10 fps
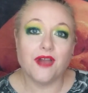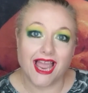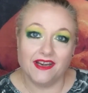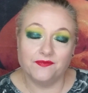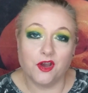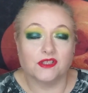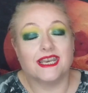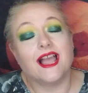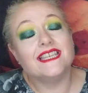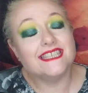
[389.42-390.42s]
Violet
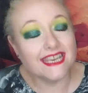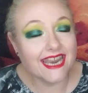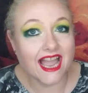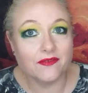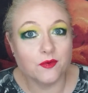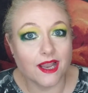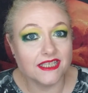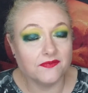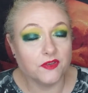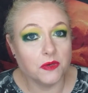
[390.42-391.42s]
Voss. Now, I did have
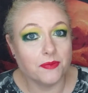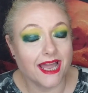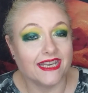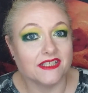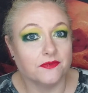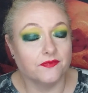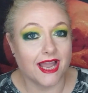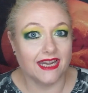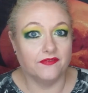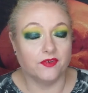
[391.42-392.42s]
quite a few palettes from
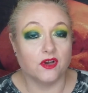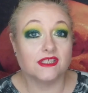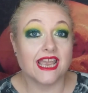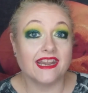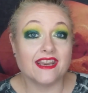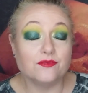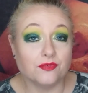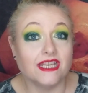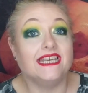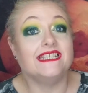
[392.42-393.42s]
Violet Voss, and I
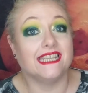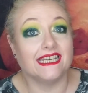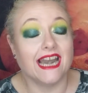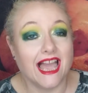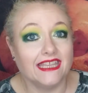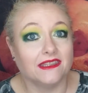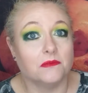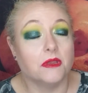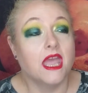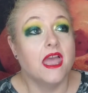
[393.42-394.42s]
really did like
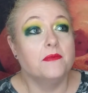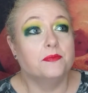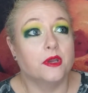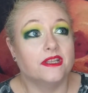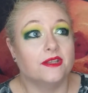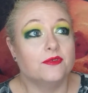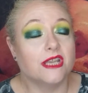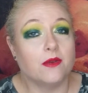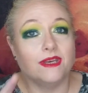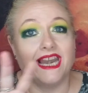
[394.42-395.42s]
them. But there
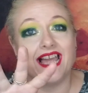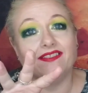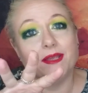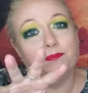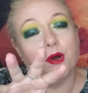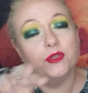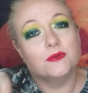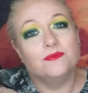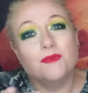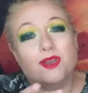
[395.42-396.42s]
was only like the
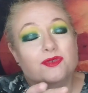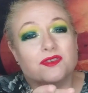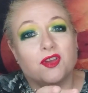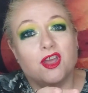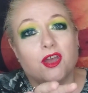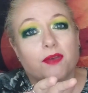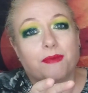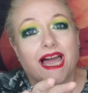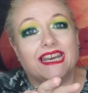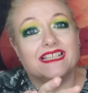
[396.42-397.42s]
bottom, most of her
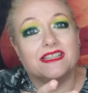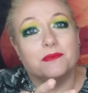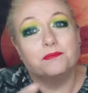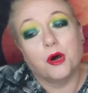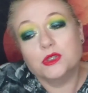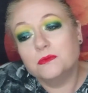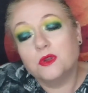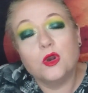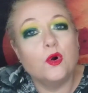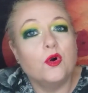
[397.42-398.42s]
palettes are the
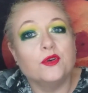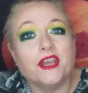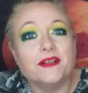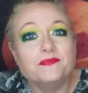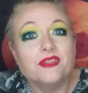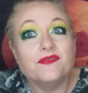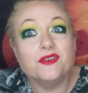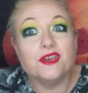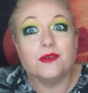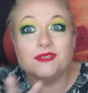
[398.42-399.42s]
bottom corner,
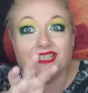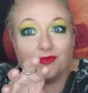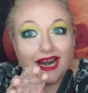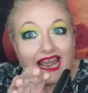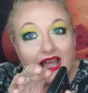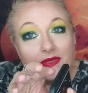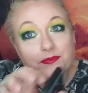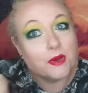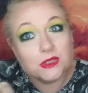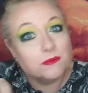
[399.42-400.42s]
if you notice where
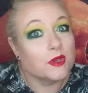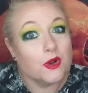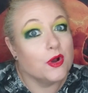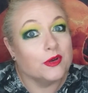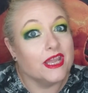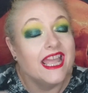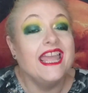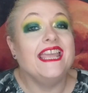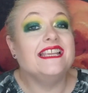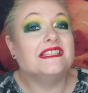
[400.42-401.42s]
the bottom corner
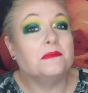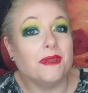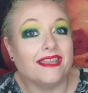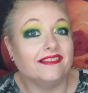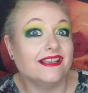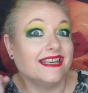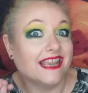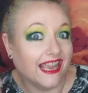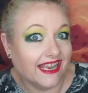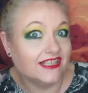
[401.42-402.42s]
is the bit that
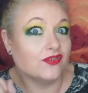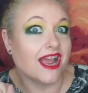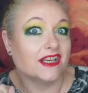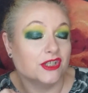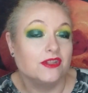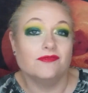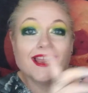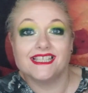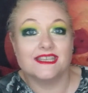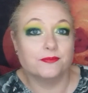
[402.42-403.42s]
attracts you, the
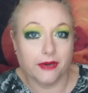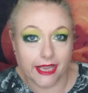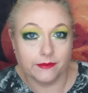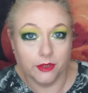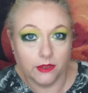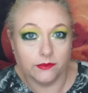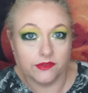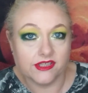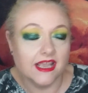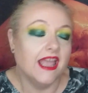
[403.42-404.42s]
rest are brown
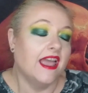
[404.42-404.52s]
nudes